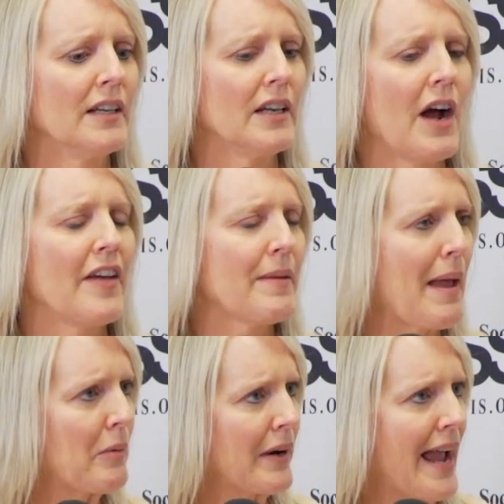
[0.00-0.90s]
how they
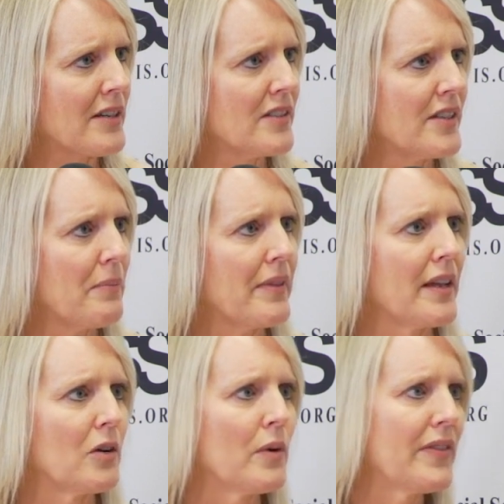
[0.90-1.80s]
might react to
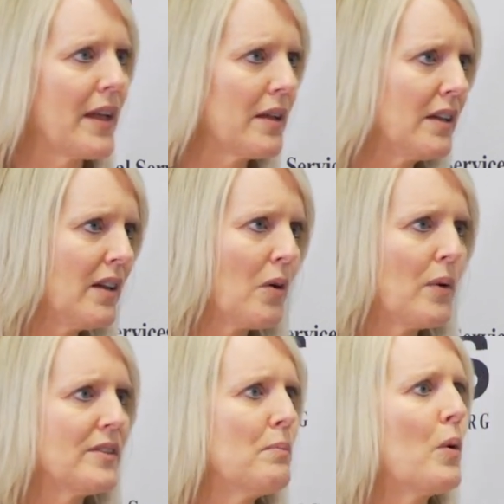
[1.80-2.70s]
something, or what they,
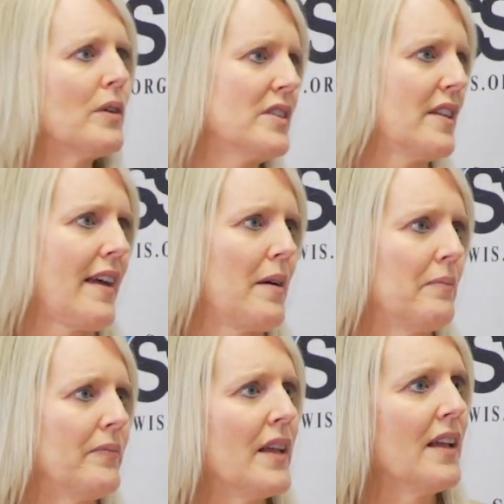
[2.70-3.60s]
what's important to them.